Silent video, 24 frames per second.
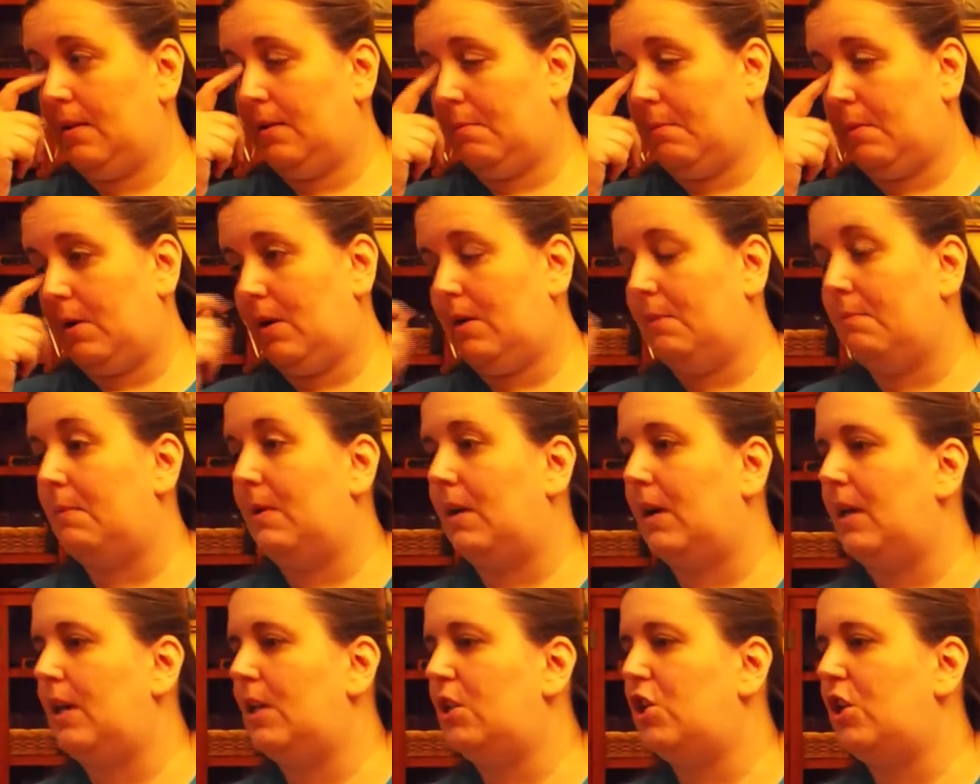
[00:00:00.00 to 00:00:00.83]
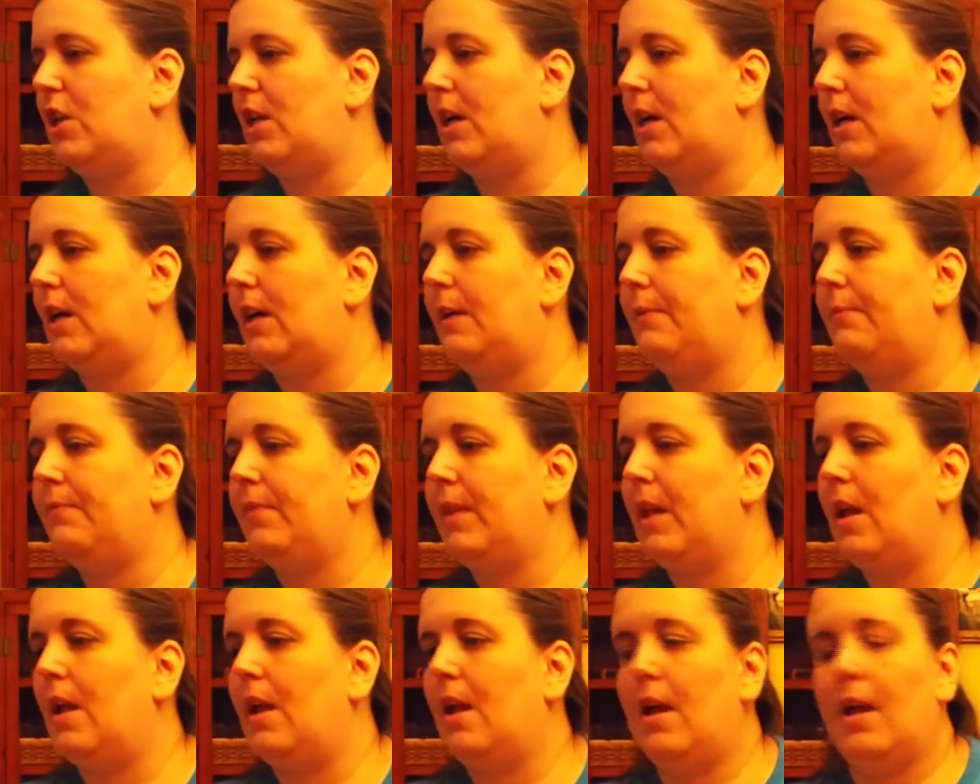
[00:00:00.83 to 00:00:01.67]
Pardon my itchy eye.
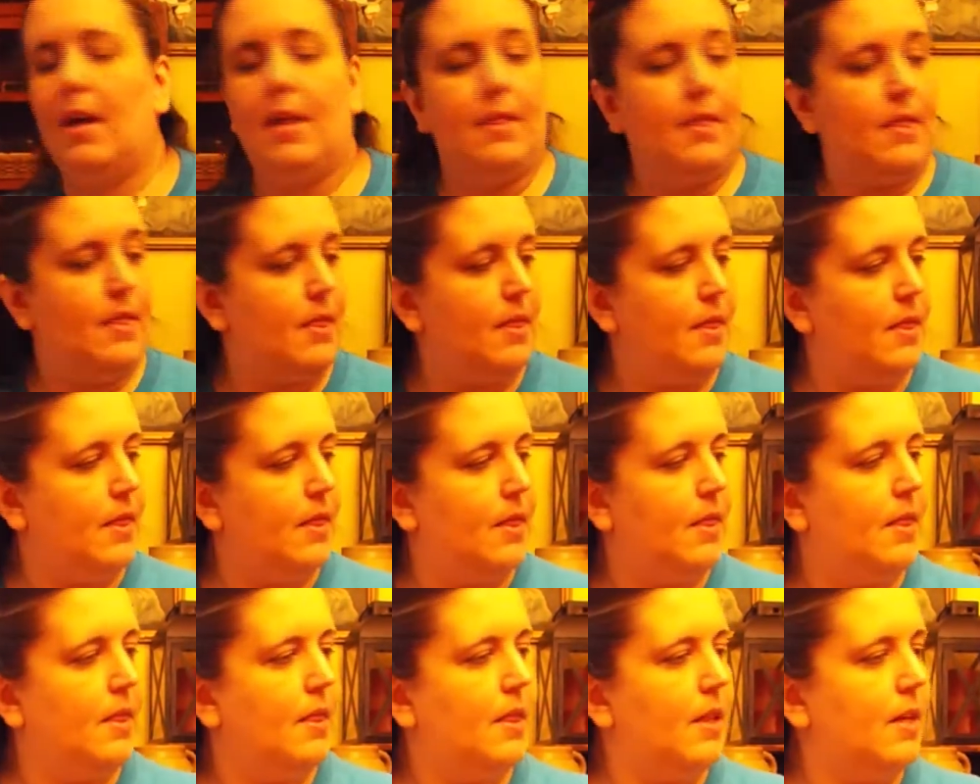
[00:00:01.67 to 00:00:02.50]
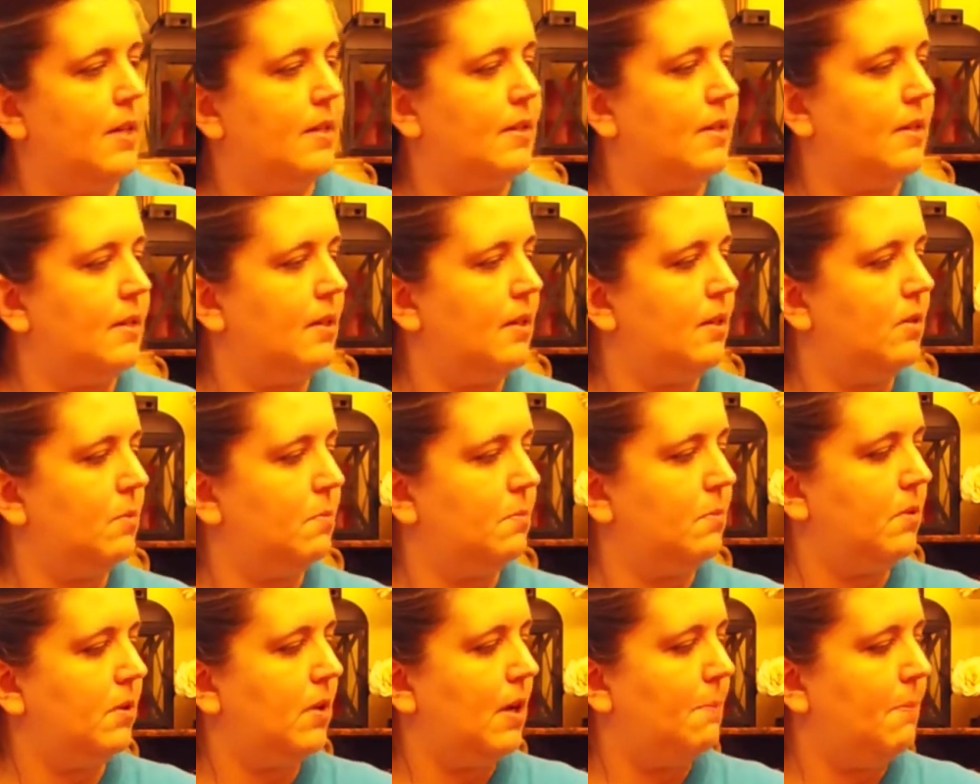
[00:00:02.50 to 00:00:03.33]
This, oh,
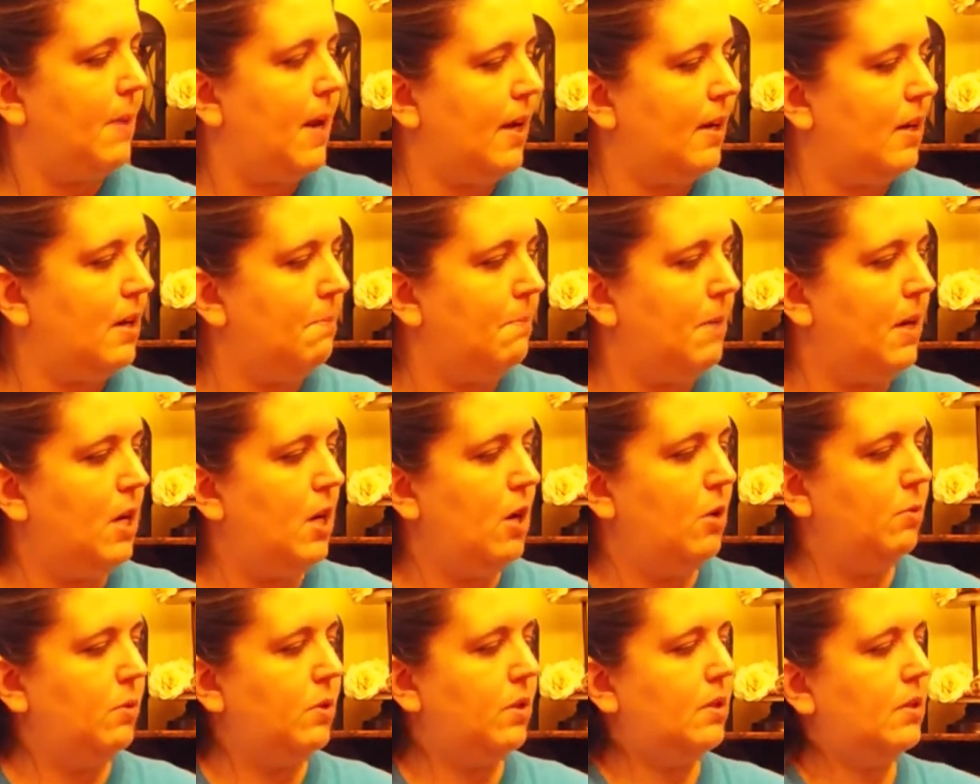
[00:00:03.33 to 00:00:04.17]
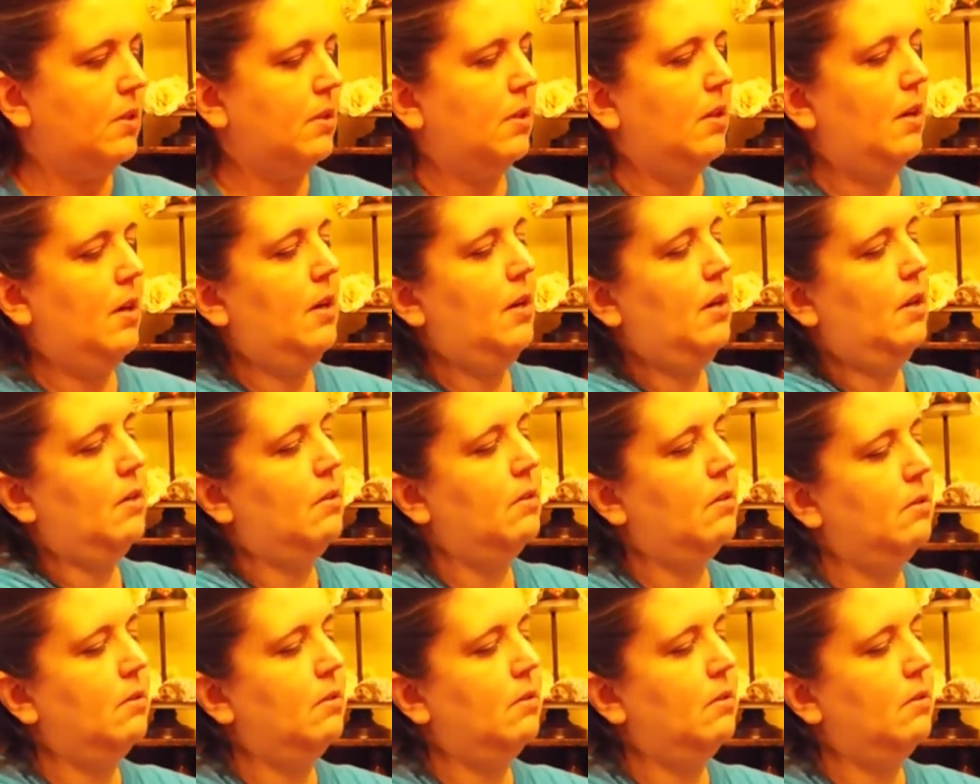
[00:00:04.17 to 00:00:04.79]
I packed up my notes. Ah!